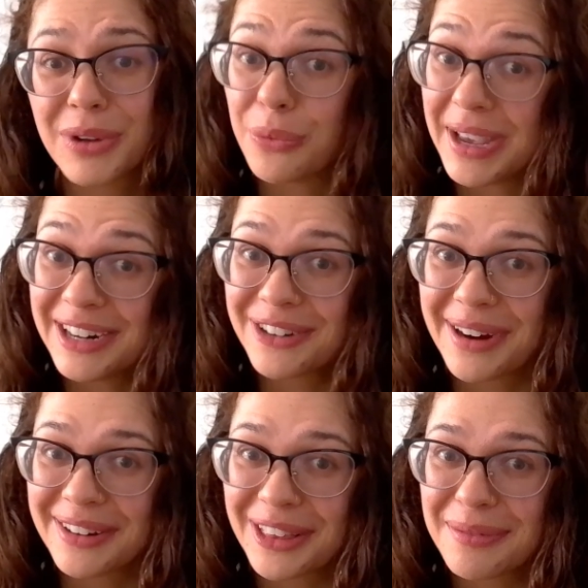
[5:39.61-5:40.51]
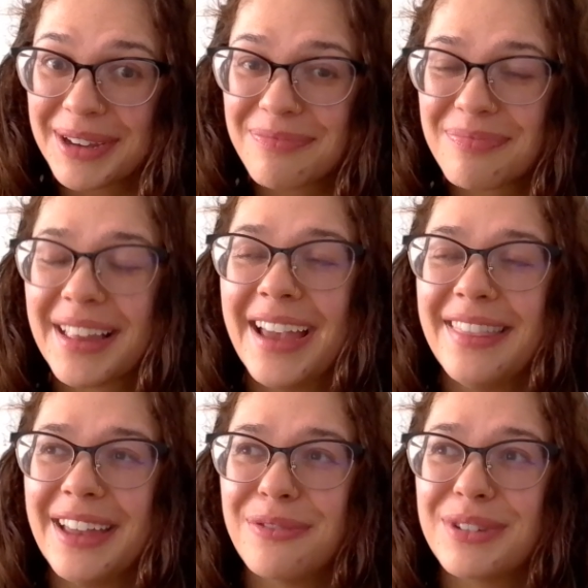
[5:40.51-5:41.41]
We waited around a little bit
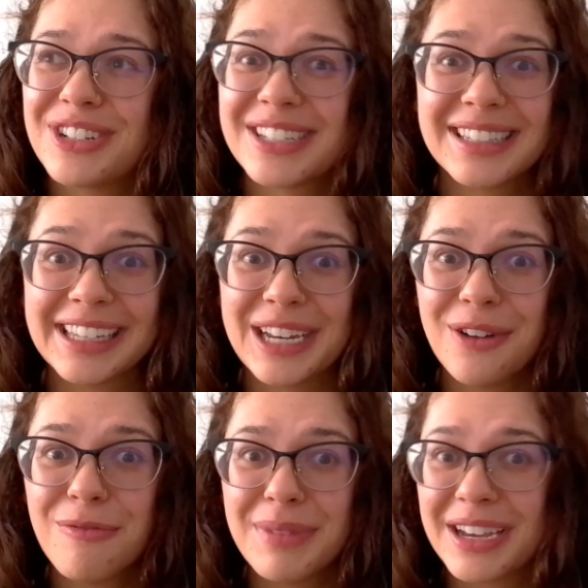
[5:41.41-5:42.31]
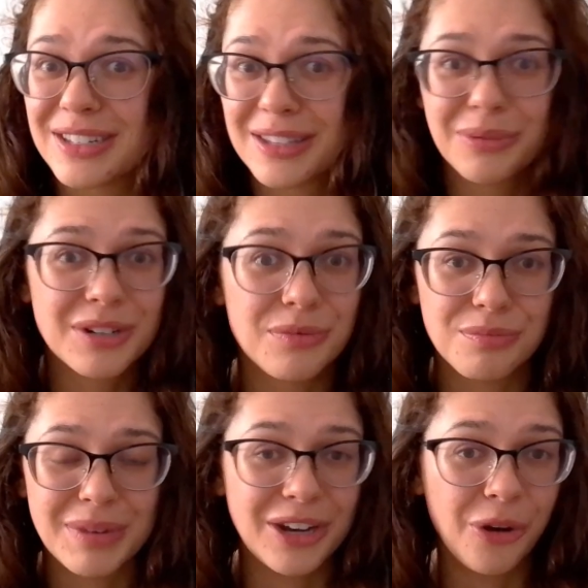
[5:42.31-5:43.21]
and then would just leave because there would
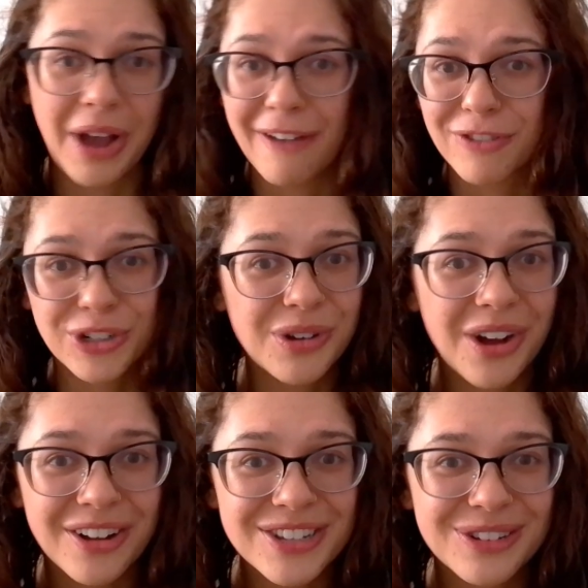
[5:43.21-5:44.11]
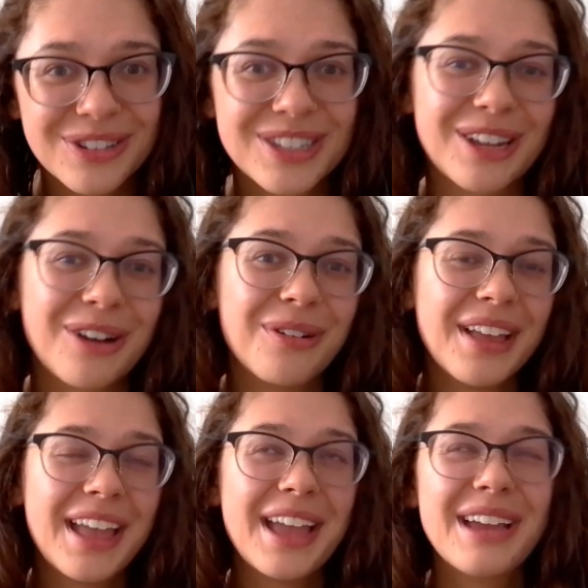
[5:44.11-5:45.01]
be no afternoon consults. So
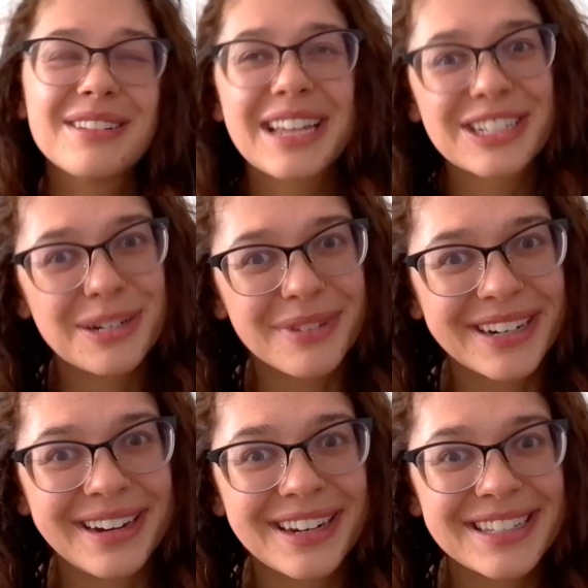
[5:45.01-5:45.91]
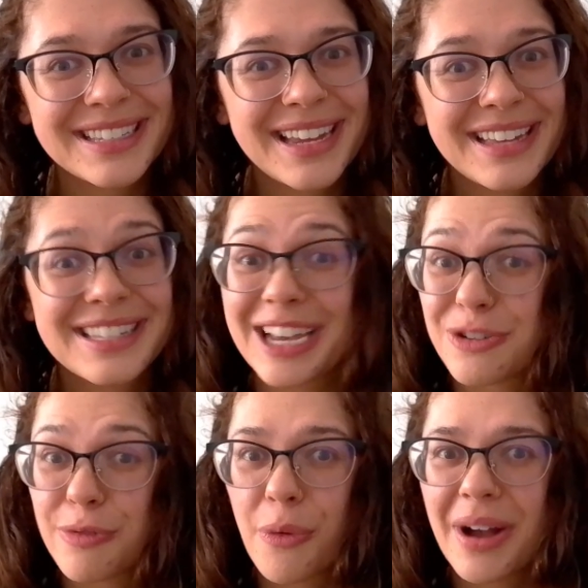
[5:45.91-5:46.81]
it was actually pretty nice
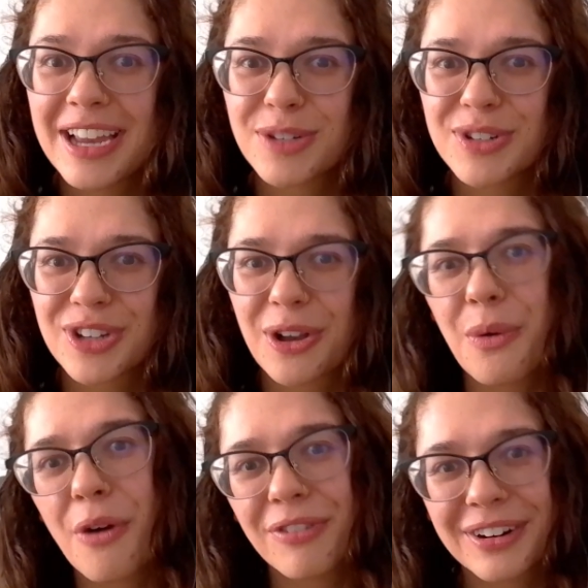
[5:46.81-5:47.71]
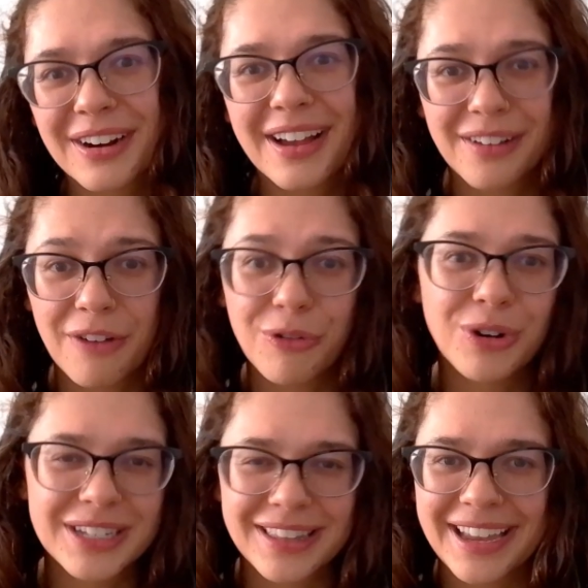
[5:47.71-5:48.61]
schedule wise, which I'll go over, of
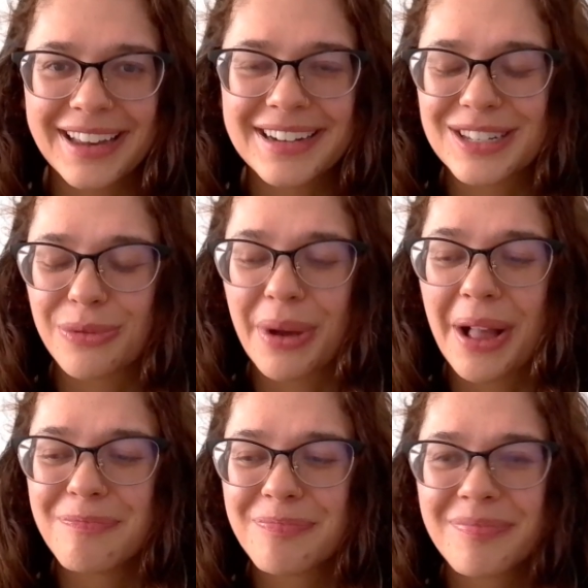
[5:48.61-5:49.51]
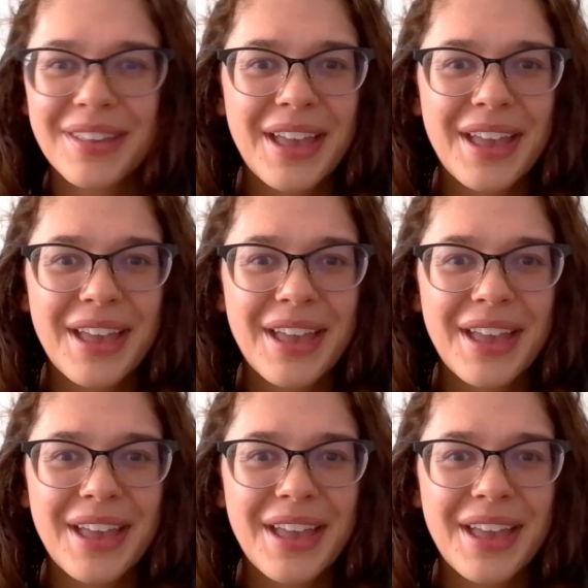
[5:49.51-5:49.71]
course, at the end as well.